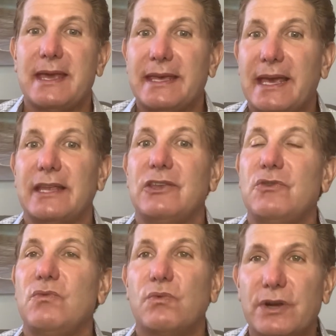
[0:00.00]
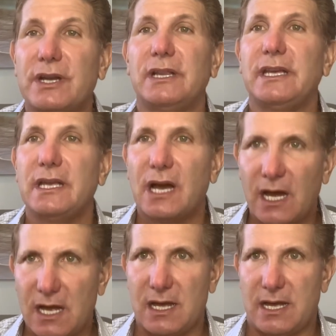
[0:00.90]
get you really
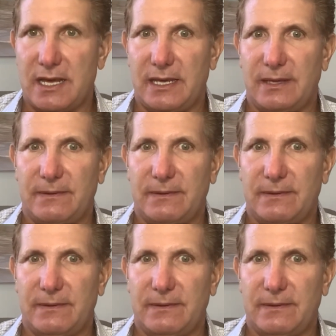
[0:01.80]
high.